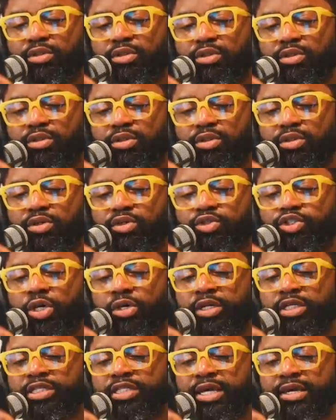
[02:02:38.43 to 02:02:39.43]
Mm-hmm.
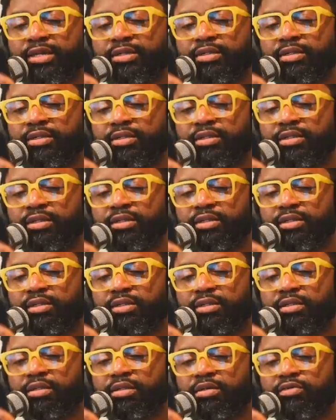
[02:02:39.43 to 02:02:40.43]
Jonathan
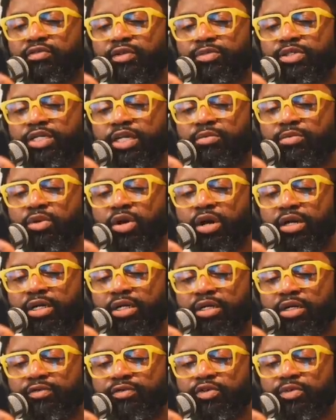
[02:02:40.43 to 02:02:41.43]
from Denmark, I
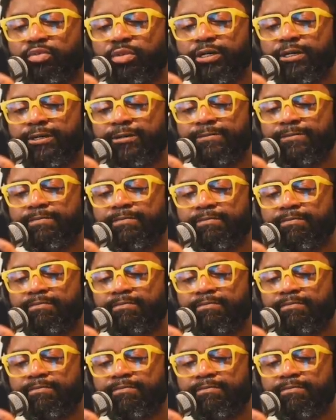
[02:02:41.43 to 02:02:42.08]
love you, man.